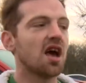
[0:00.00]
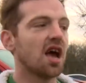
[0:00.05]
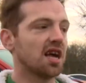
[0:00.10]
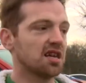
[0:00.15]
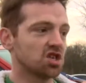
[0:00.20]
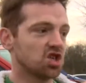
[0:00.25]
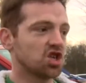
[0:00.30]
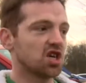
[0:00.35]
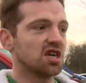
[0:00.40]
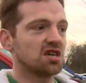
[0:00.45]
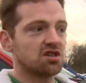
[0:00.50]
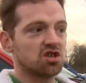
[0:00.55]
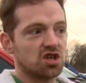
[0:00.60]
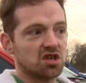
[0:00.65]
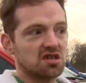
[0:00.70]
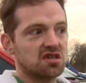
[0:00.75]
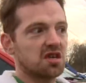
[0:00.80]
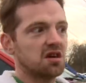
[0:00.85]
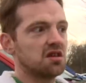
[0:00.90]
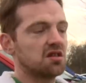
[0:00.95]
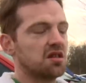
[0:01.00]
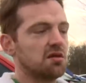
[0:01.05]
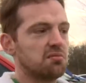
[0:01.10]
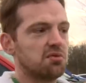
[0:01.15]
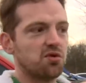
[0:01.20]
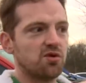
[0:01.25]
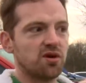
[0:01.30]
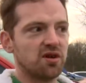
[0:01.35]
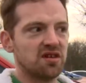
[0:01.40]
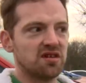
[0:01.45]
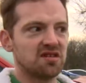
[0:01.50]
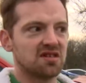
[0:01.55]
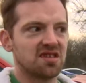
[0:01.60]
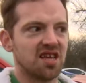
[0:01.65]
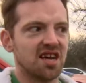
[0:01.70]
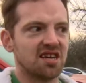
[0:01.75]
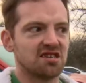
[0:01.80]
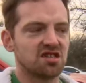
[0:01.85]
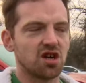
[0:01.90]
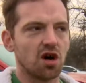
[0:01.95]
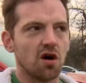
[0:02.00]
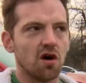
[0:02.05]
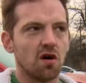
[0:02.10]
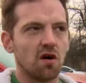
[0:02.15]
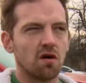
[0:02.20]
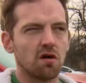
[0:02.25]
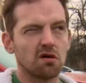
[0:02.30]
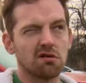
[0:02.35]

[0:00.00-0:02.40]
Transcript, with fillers: and she had just got the boys that dog.